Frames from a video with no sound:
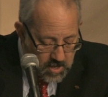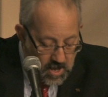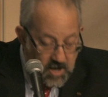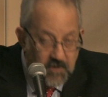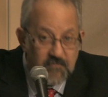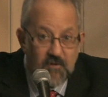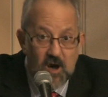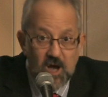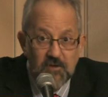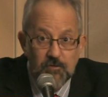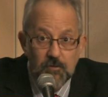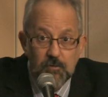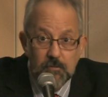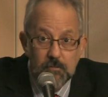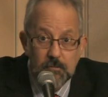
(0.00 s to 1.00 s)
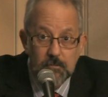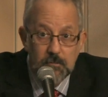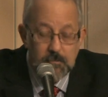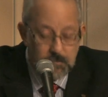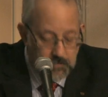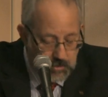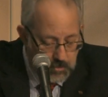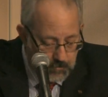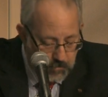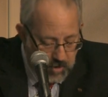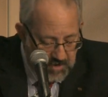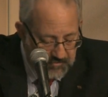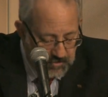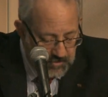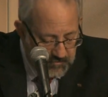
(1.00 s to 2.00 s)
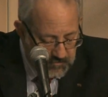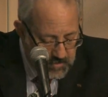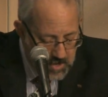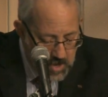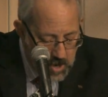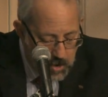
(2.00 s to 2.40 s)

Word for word: and advisor to presidents,